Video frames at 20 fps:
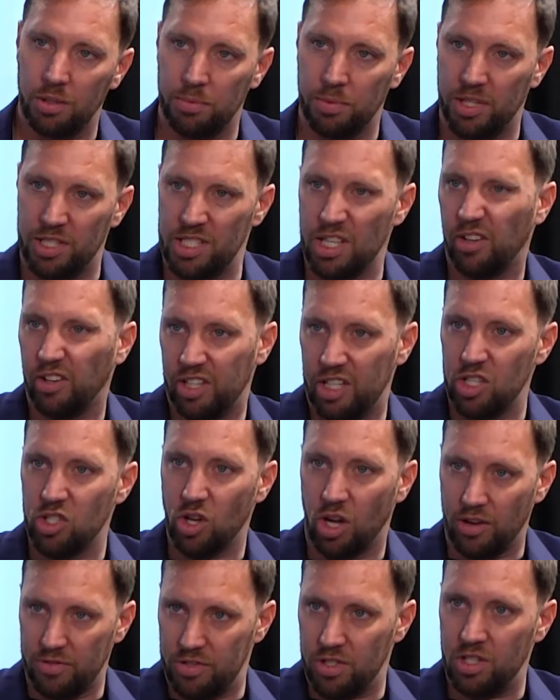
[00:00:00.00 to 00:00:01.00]
selling these
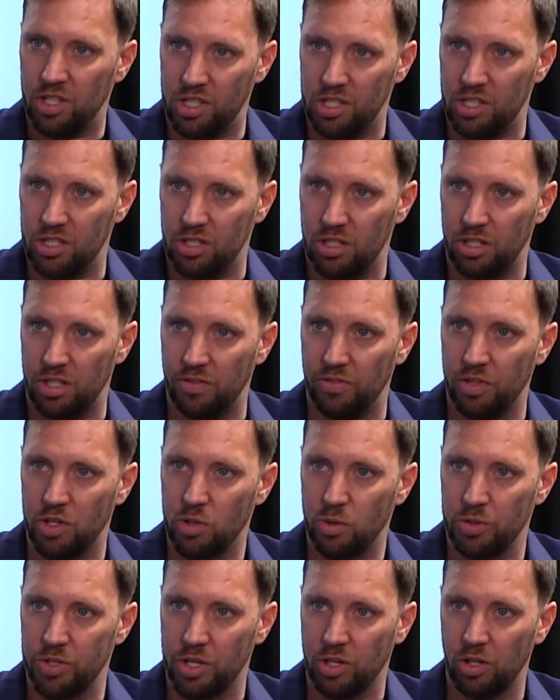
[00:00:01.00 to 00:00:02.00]
off to these
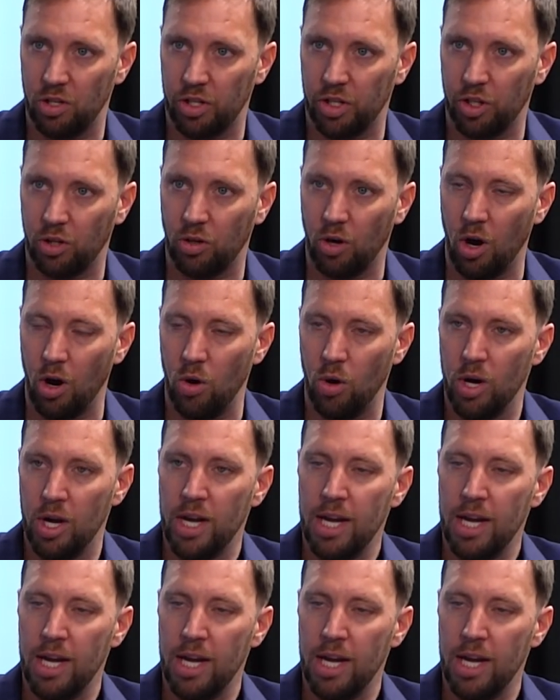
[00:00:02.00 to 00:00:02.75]
individuals that are looking to grow,